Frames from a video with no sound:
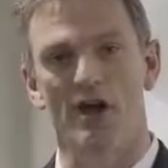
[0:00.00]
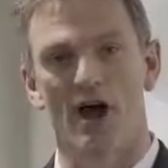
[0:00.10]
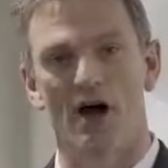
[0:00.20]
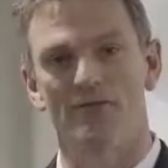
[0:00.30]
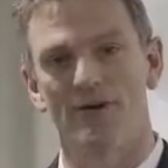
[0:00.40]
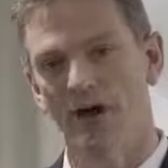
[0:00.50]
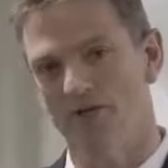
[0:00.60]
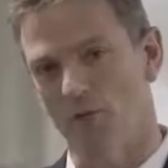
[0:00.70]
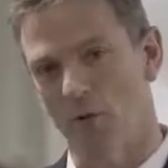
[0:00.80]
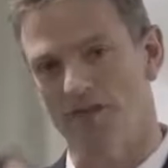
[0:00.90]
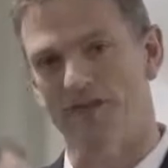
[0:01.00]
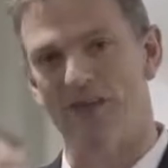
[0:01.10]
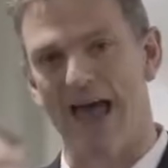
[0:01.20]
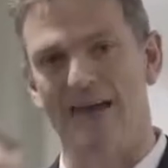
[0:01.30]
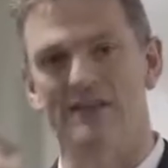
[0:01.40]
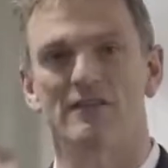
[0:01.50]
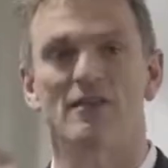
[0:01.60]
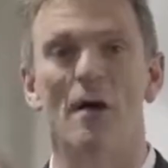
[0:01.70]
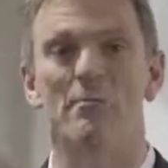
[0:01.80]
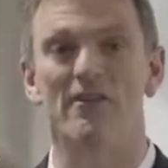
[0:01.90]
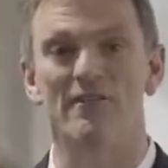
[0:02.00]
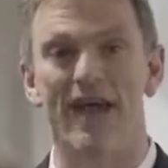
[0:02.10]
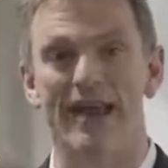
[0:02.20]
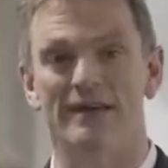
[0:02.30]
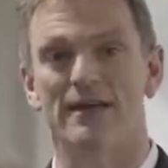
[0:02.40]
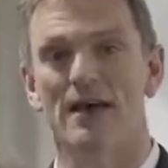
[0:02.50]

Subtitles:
enough to withstand the type of event